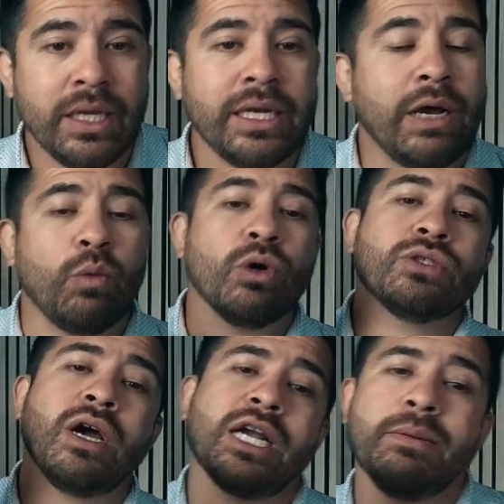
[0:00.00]
Now we're
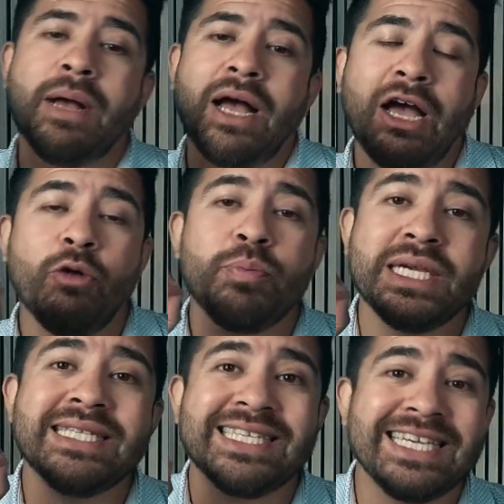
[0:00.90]
talking about L P
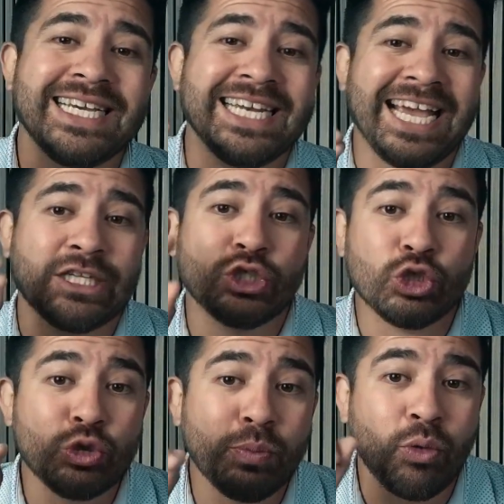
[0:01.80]
T Connect two
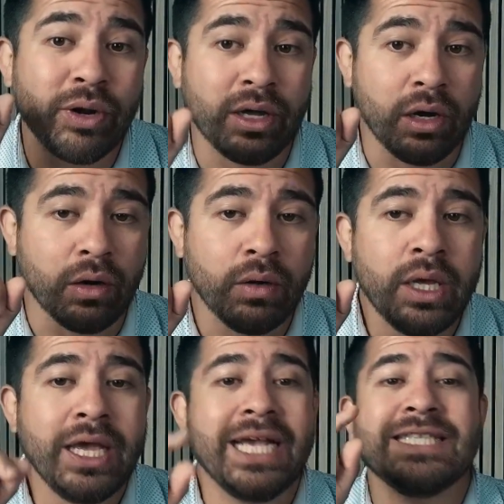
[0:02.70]
point oh.
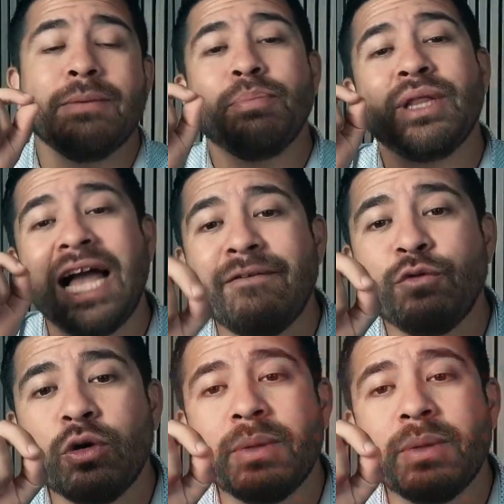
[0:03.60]
It's a platform that